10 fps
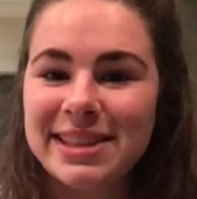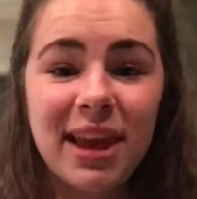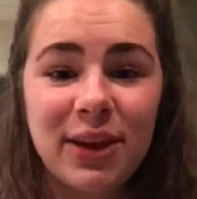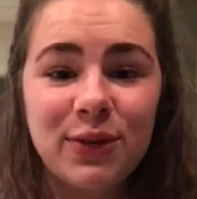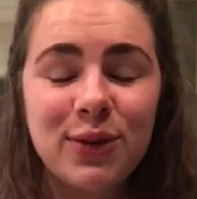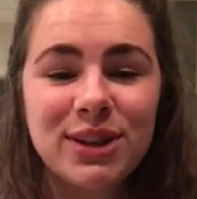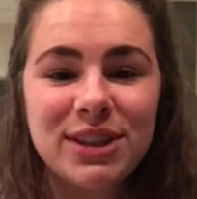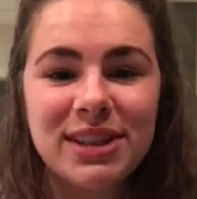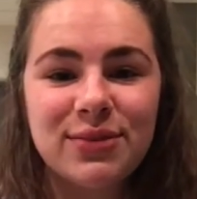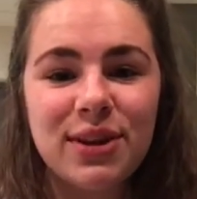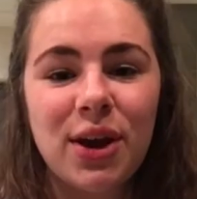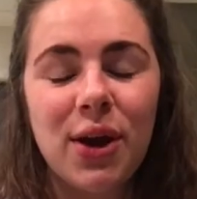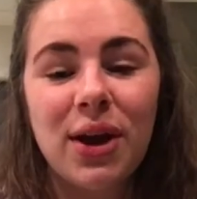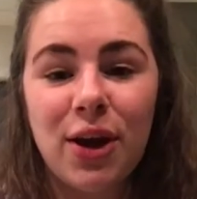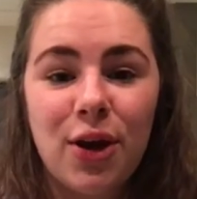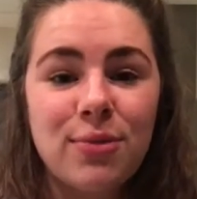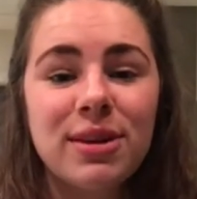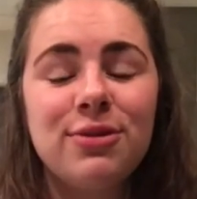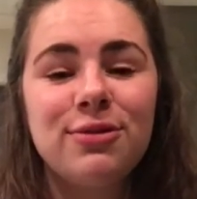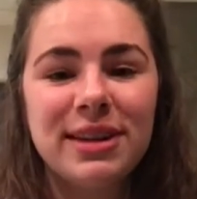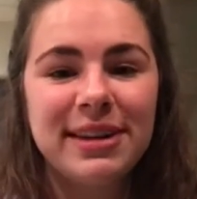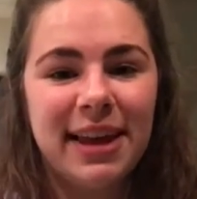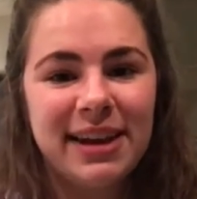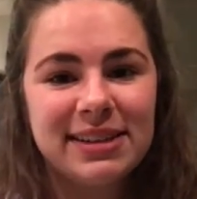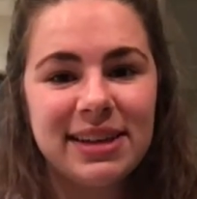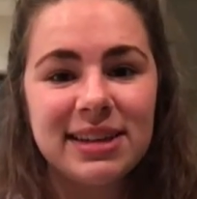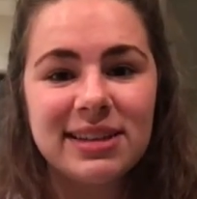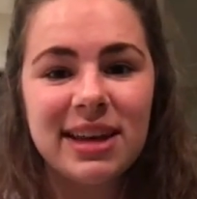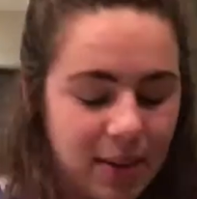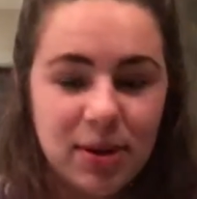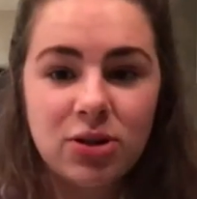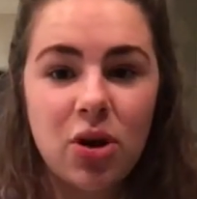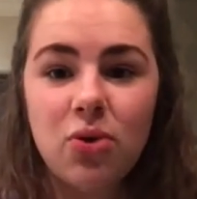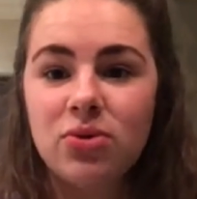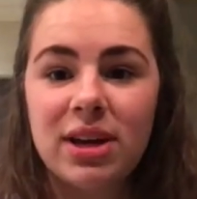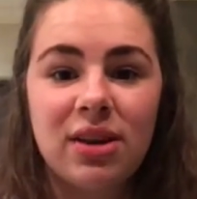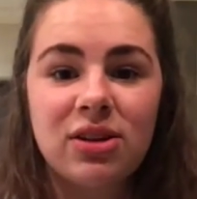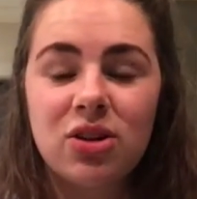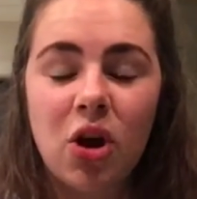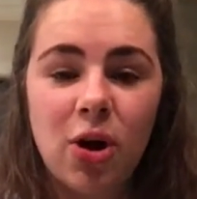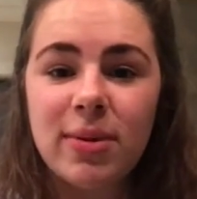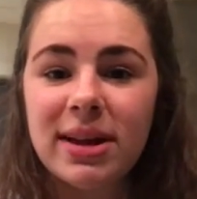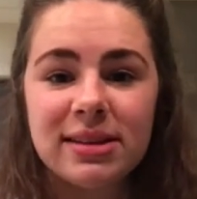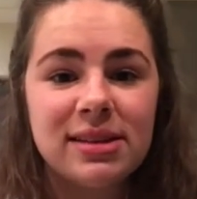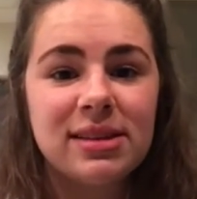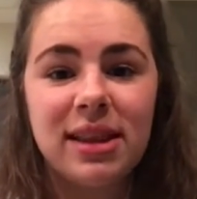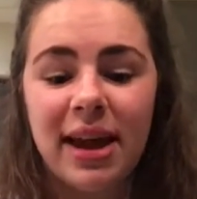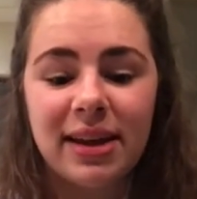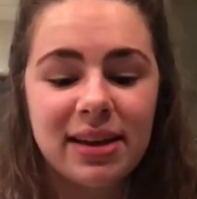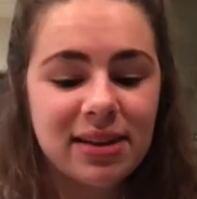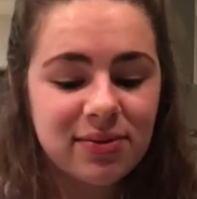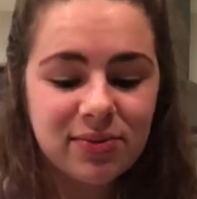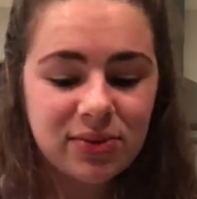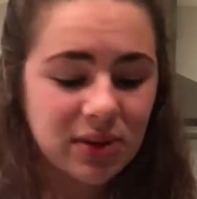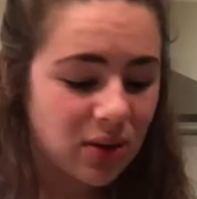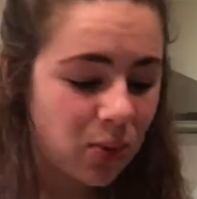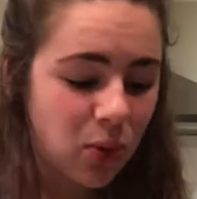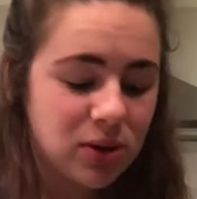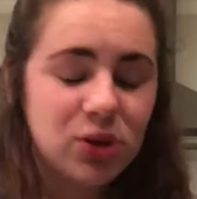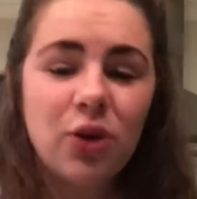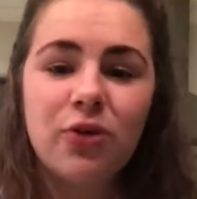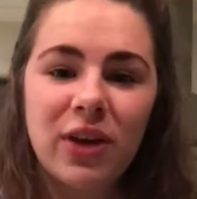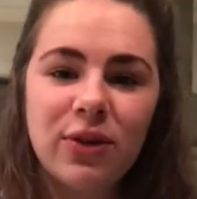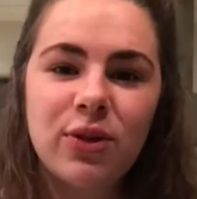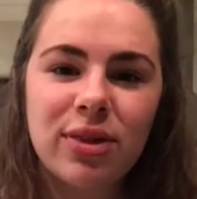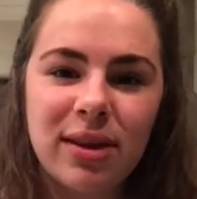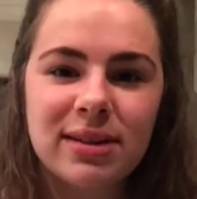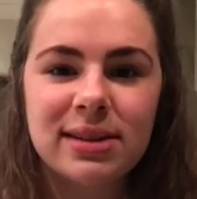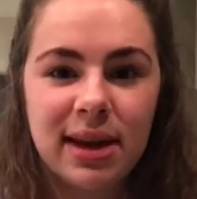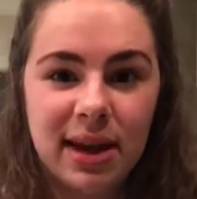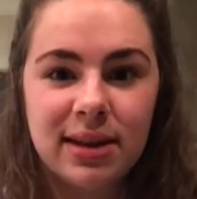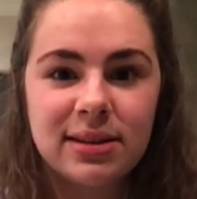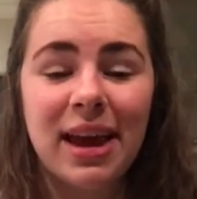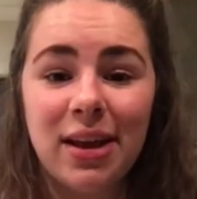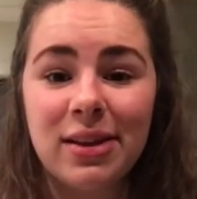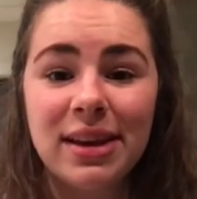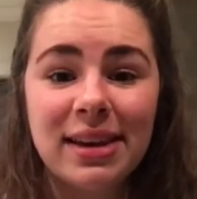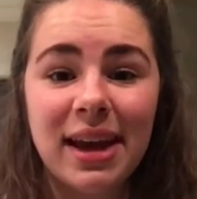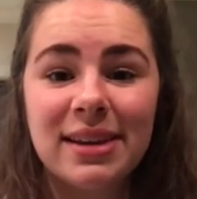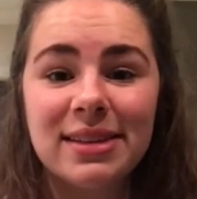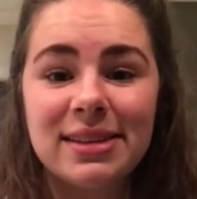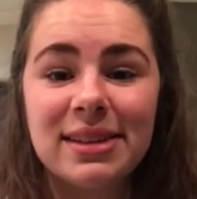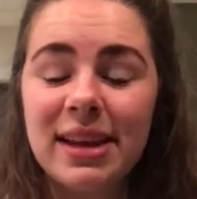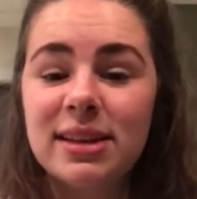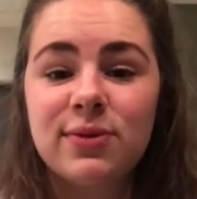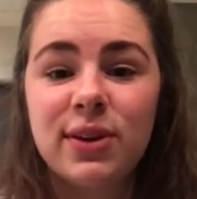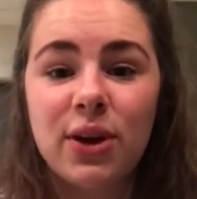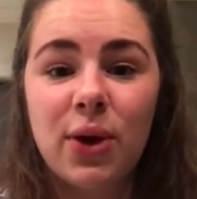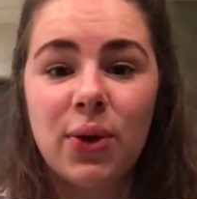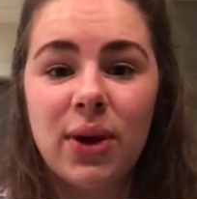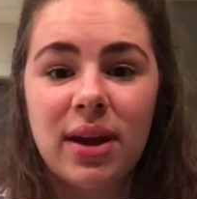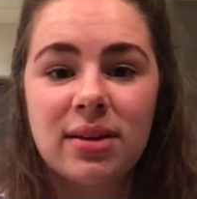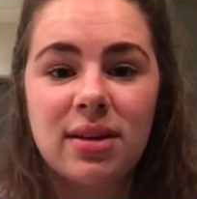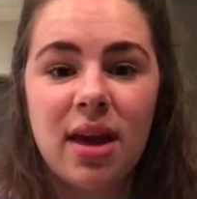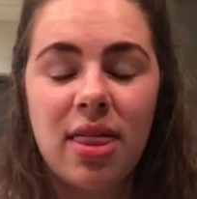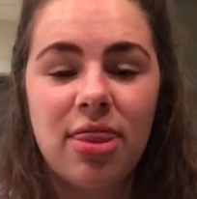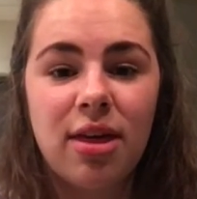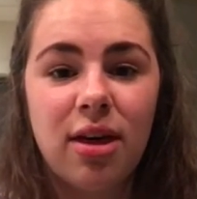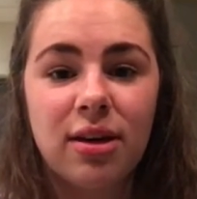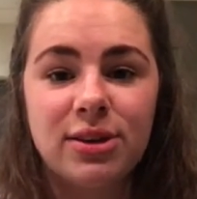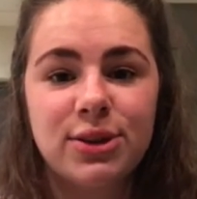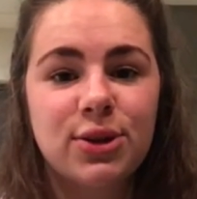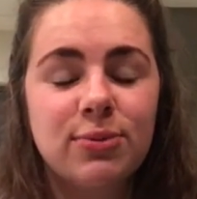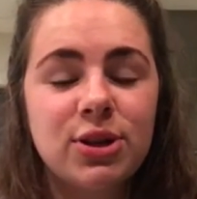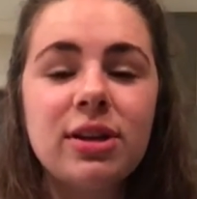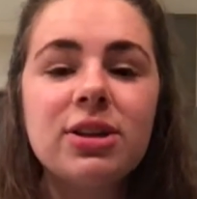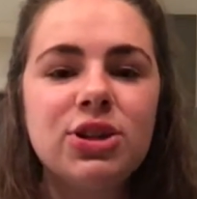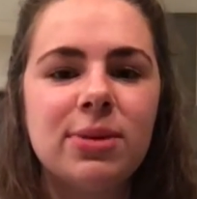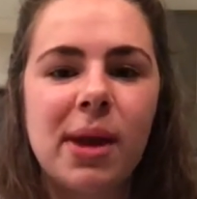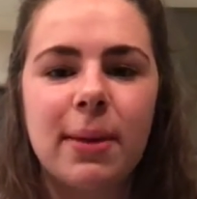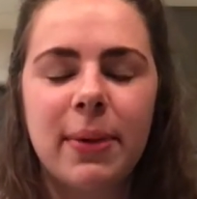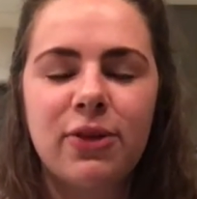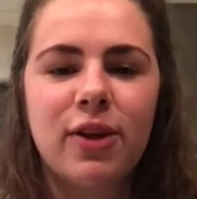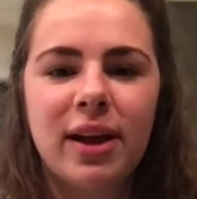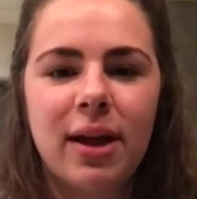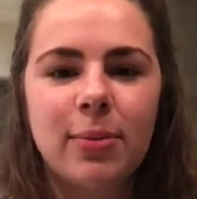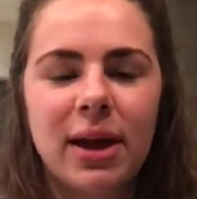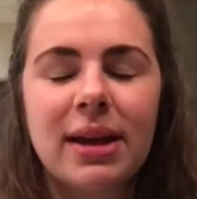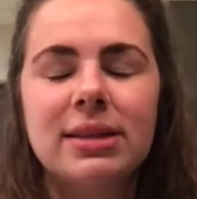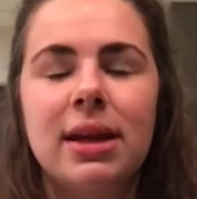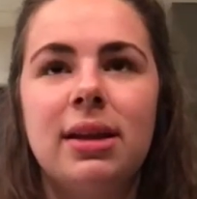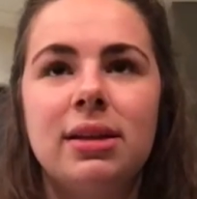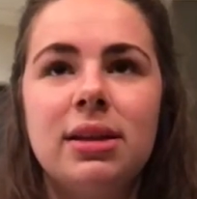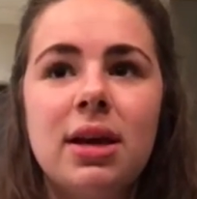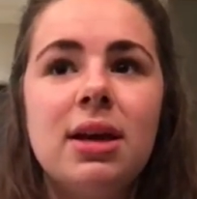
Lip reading: thank you for watching this video. I hope that you really liked it. Let me know down in the comments, like, what's your favorite thing to eat? I'll link Caitlin's latest video in the description. She made butterfly cupcakes and